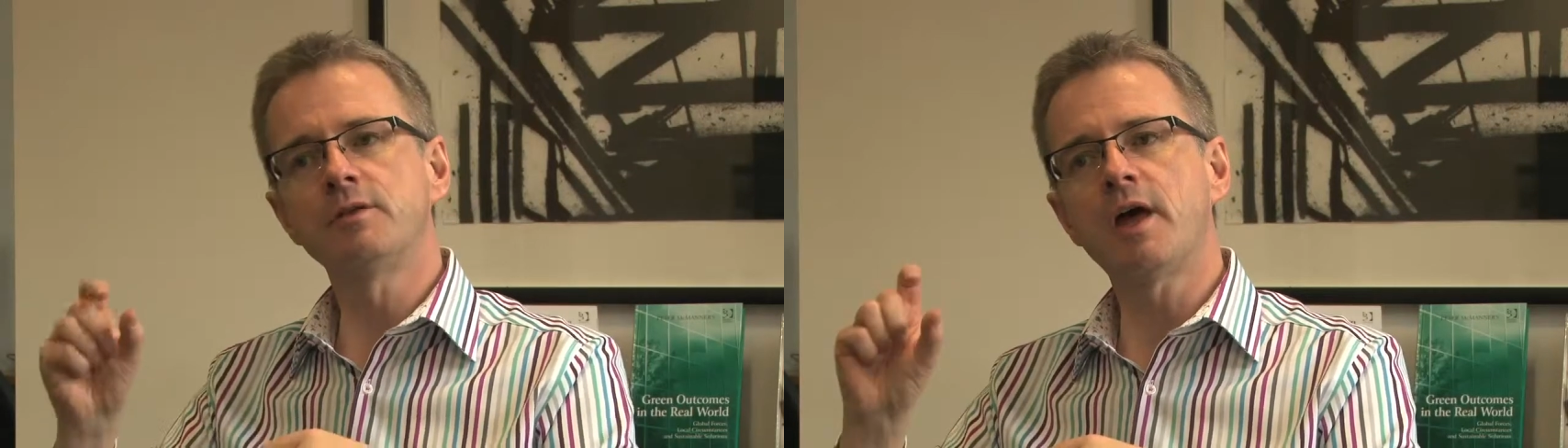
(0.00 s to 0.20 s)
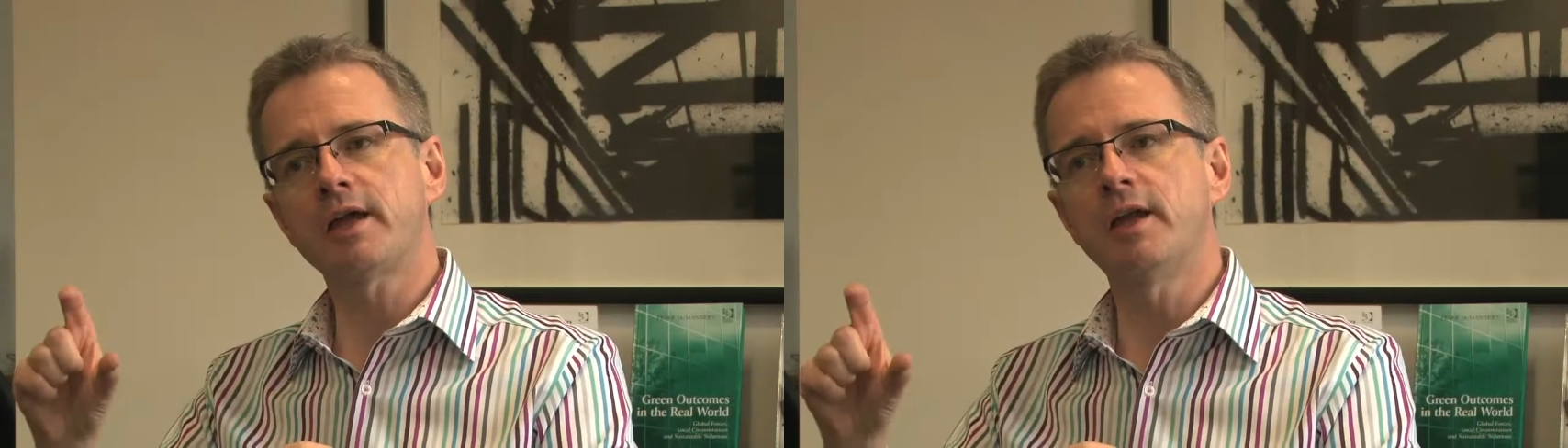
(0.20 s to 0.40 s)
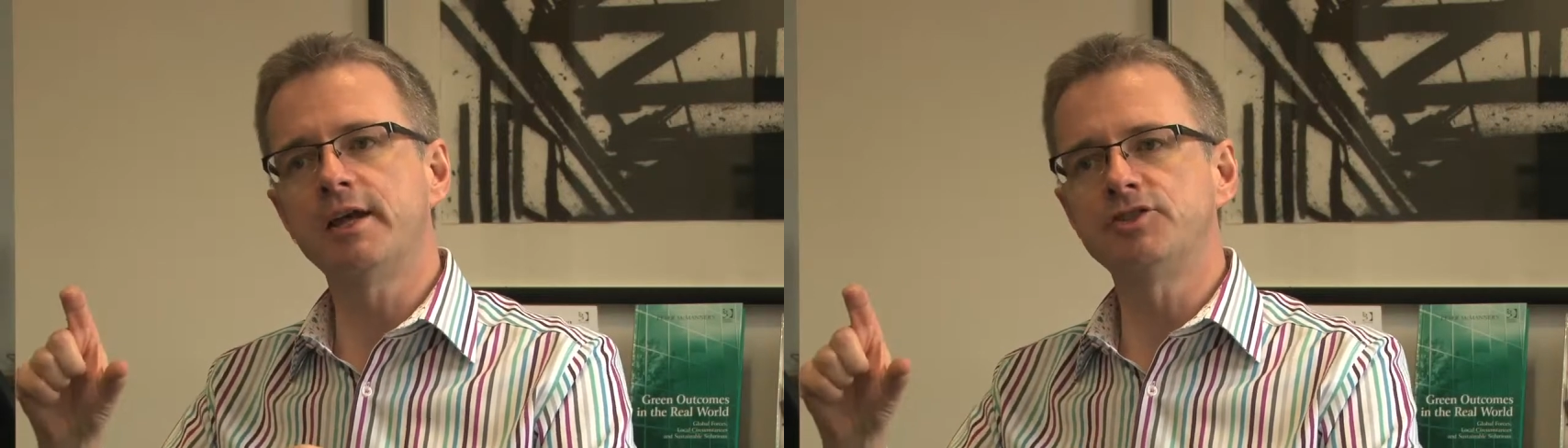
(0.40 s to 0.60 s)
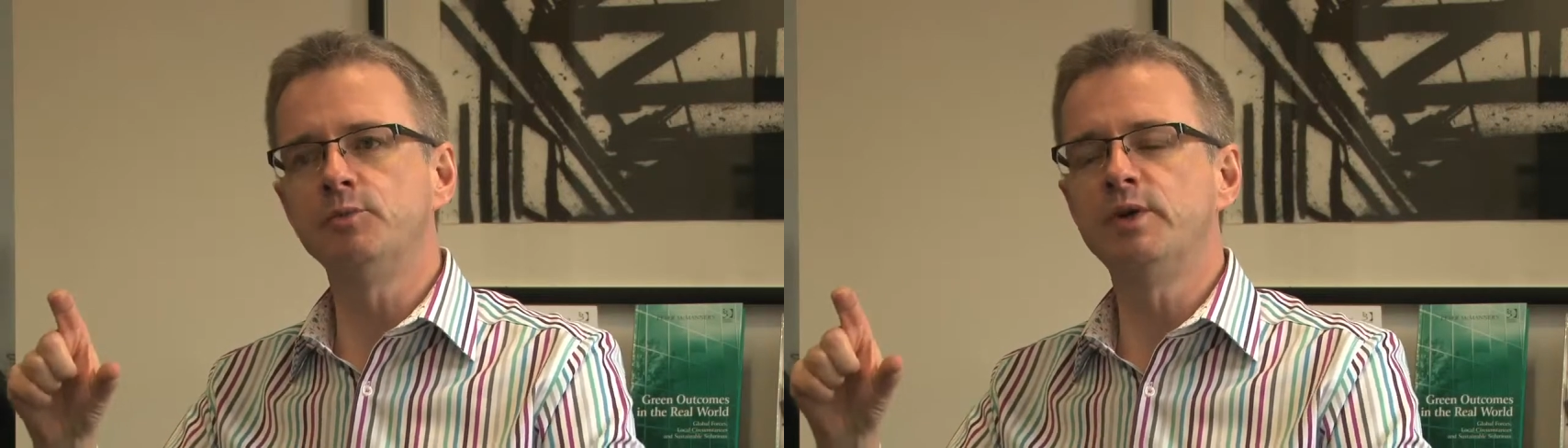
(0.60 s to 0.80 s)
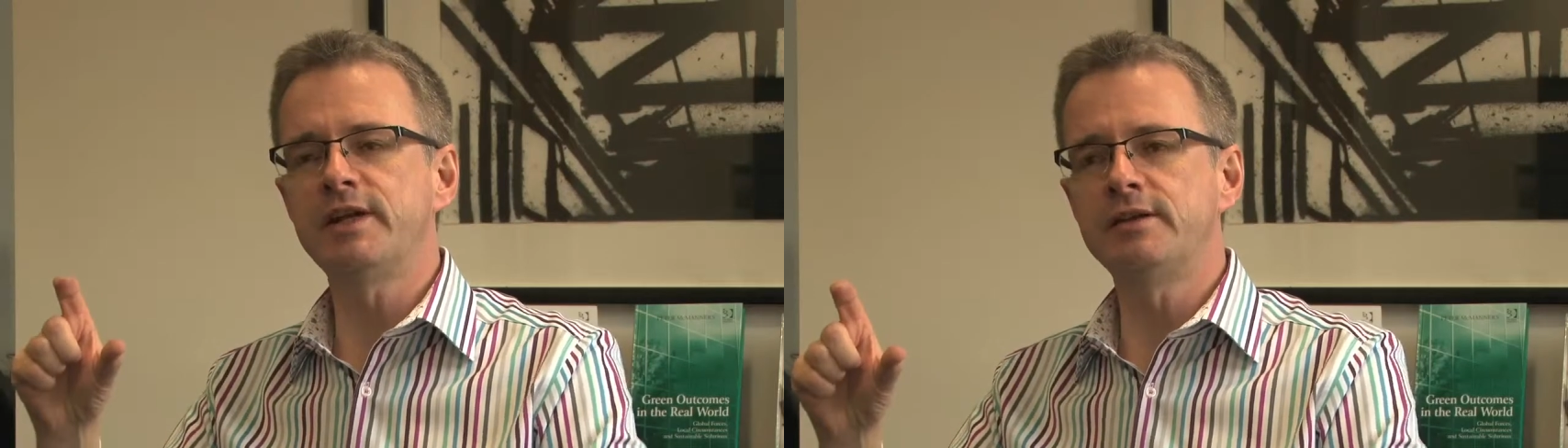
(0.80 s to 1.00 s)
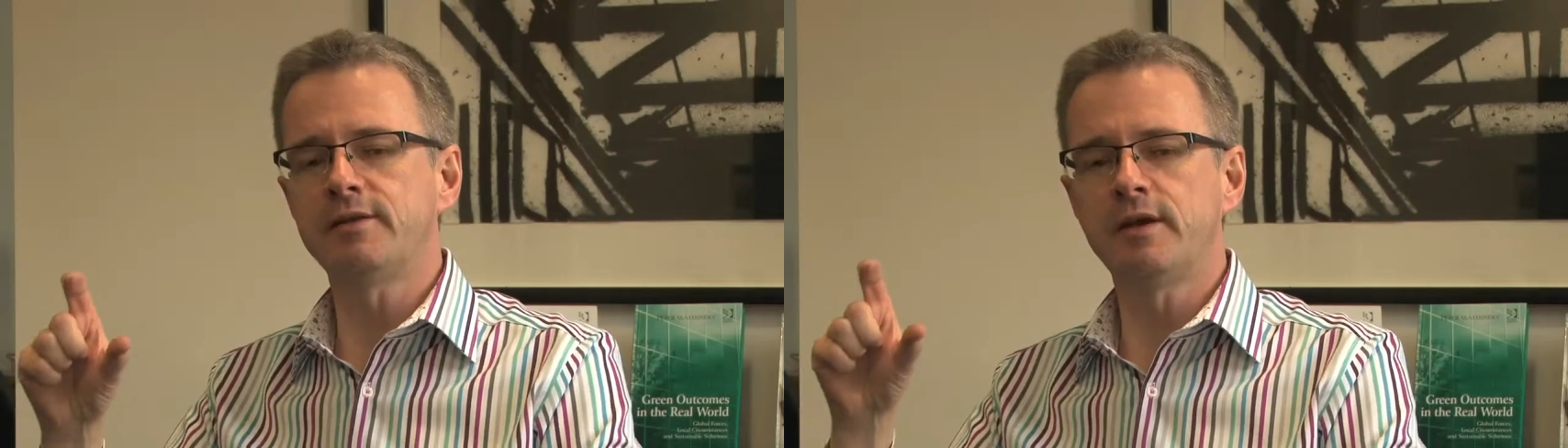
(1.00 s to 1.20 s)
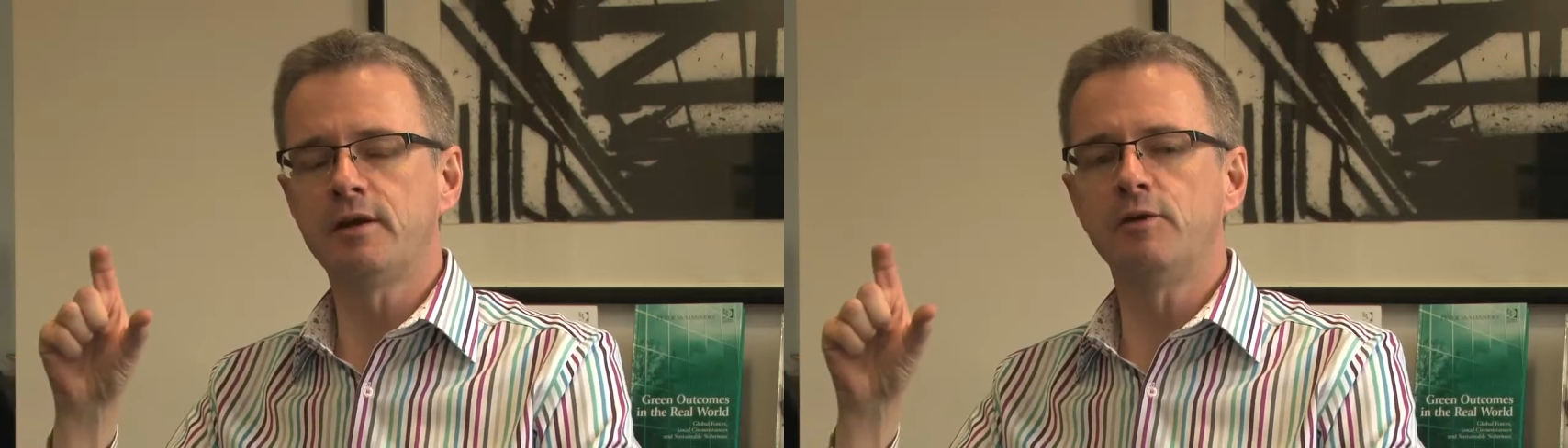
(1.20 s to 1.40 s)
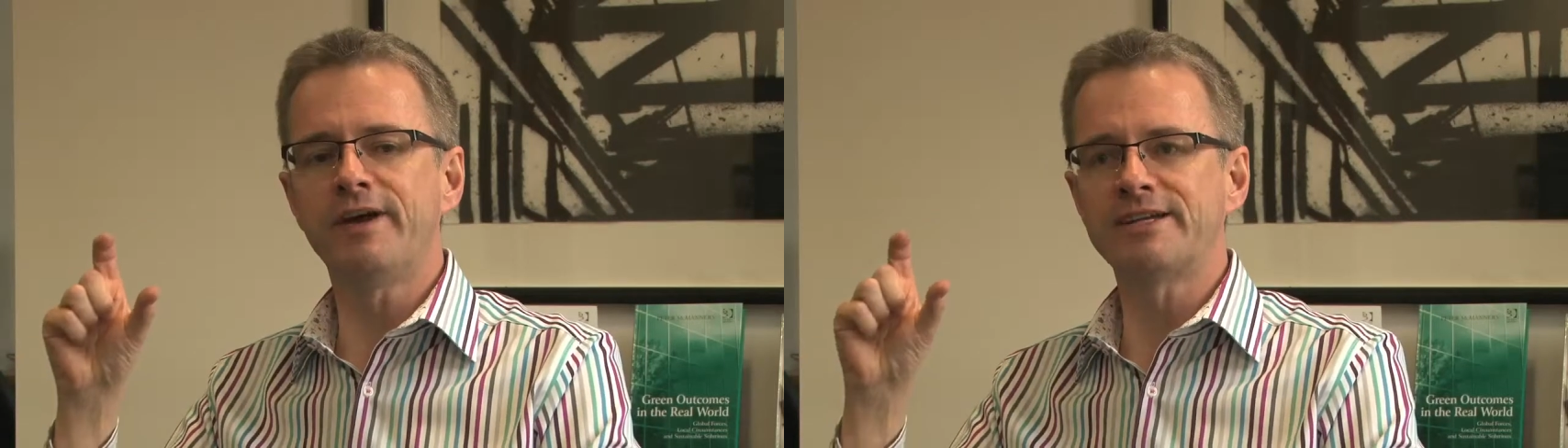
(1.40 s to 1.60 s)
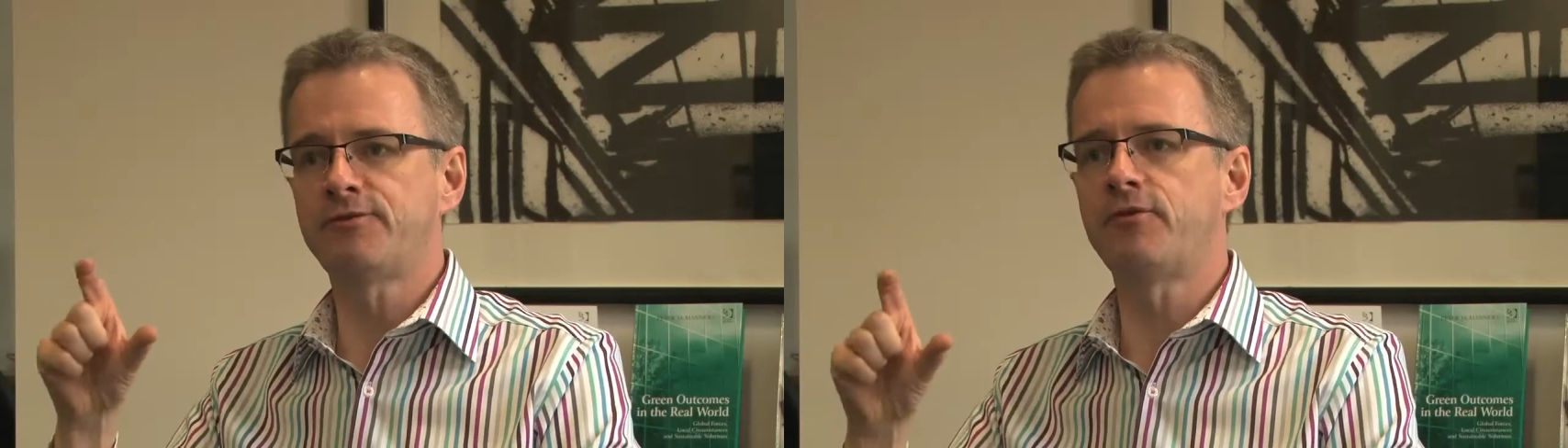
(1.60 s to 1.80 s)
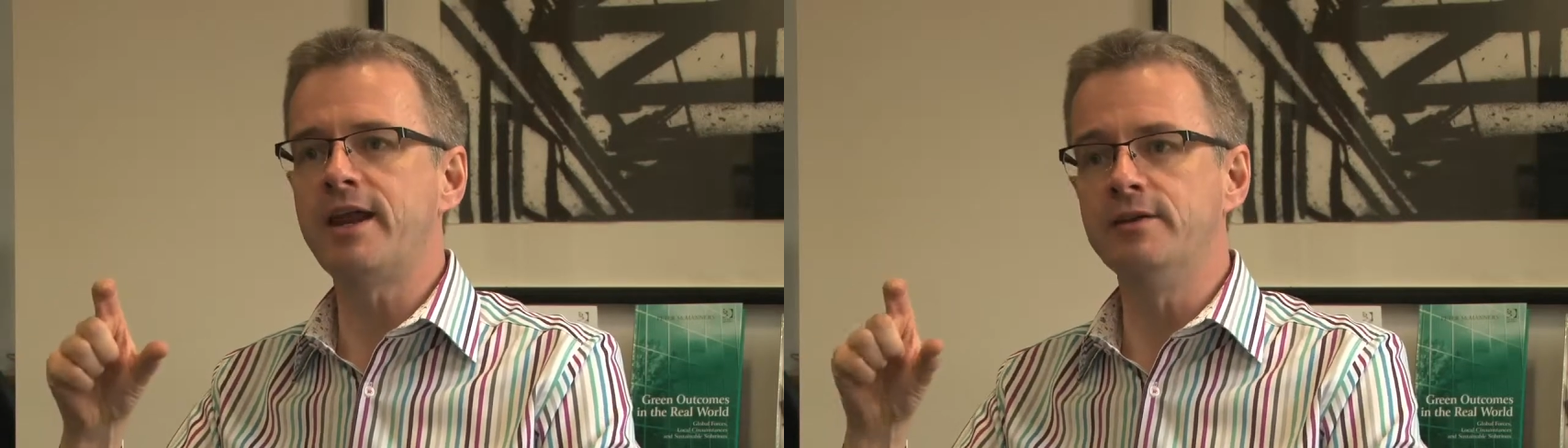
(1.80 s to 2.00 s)
So that connection we tend to think of as
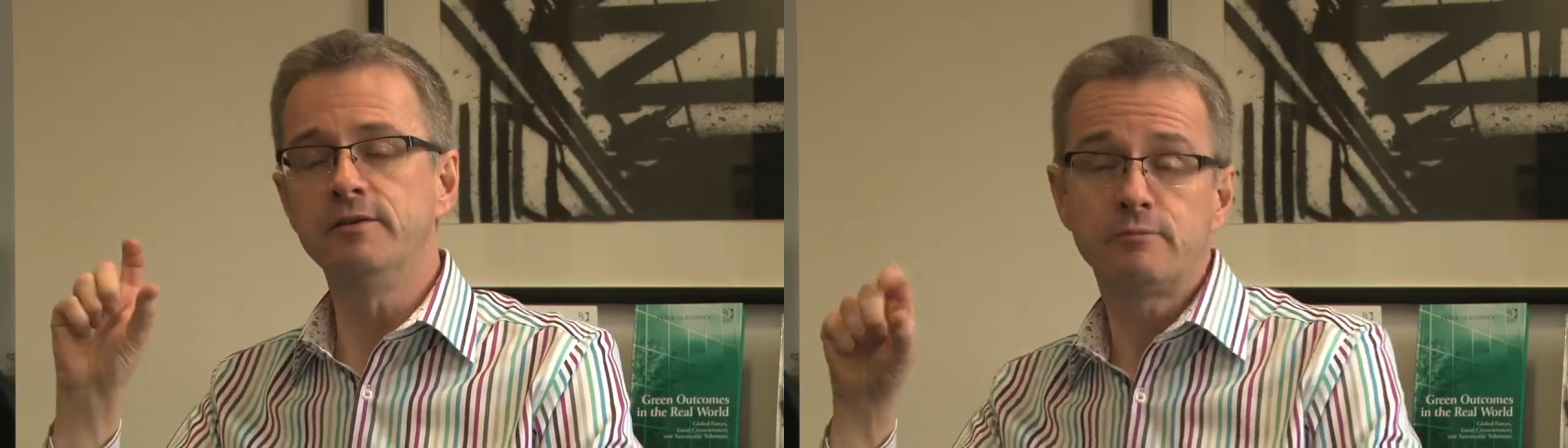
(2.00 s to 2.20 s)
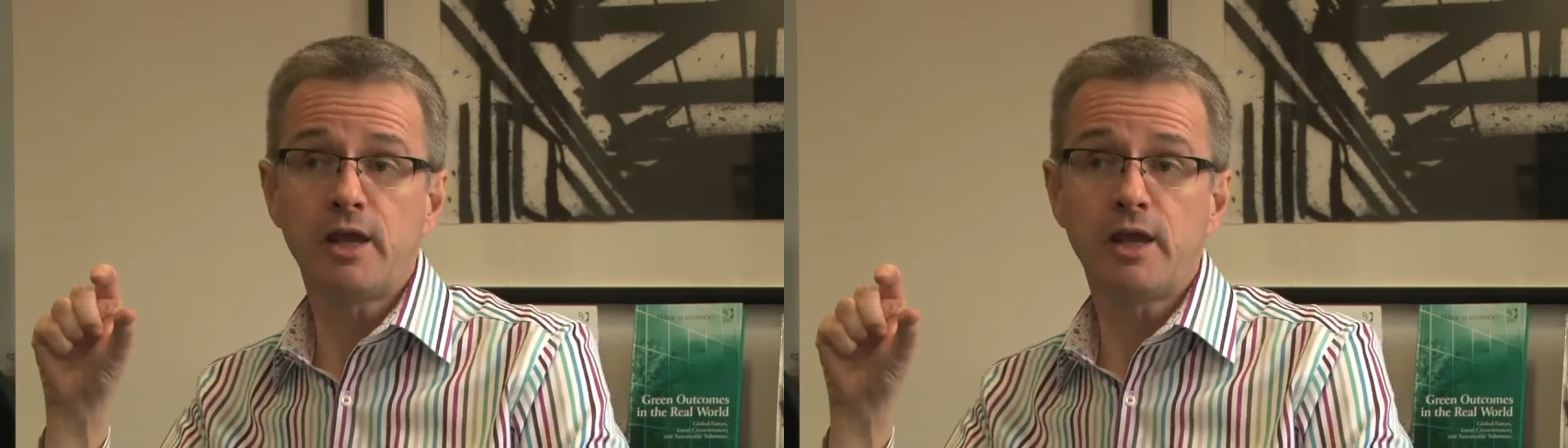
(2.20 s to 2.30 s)
friend,